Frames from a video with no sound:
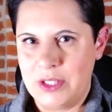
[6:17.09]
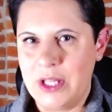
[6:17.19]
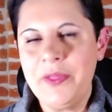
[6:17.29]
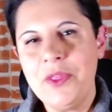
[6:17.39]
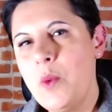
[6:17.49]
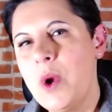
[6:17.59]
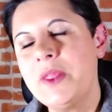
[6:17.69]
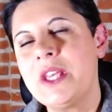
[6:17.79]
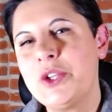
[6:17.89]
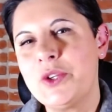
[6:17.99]
Not the one
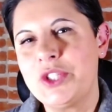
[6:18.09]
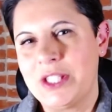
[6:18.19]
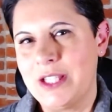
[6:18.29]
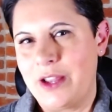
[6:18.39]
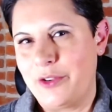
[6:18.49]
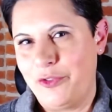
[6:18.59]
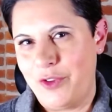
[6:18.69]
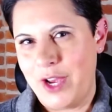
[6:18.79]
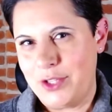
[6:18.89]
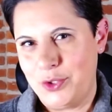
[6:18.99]
that you're just not
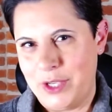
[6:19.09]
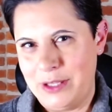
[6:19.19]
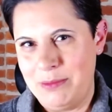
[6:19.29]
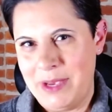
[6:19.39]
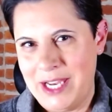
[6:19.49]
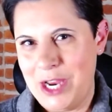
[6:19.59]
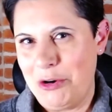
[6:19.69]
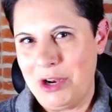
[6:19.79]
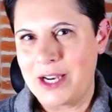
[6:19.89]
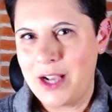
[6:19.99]
afraid to admit here
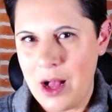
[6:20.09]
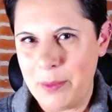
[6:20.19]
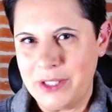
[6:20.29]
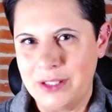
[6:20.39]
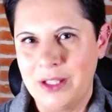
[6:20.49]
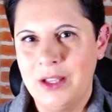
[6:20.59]
in the comment.